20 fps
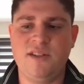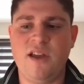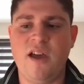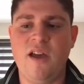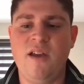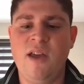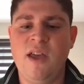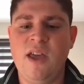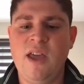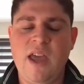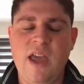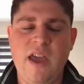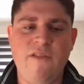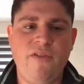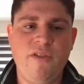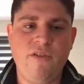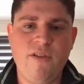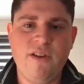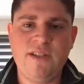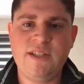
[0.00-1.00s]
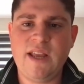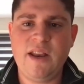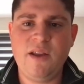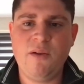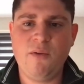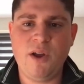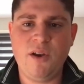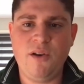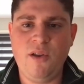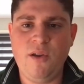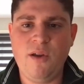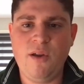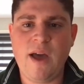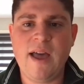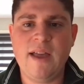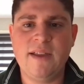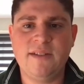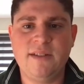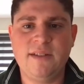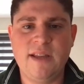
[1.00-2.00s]
So if there is anyone who
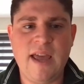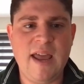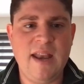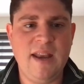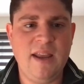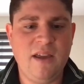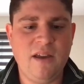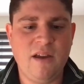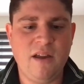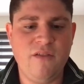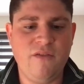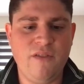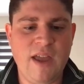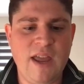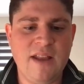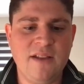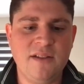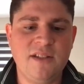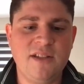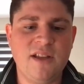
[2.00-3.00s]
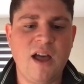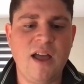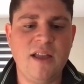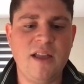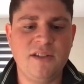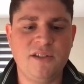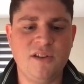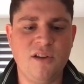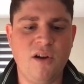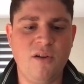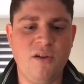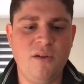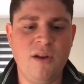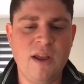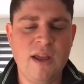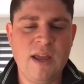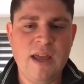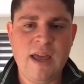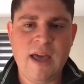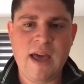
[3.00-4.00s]
has any kind of insights on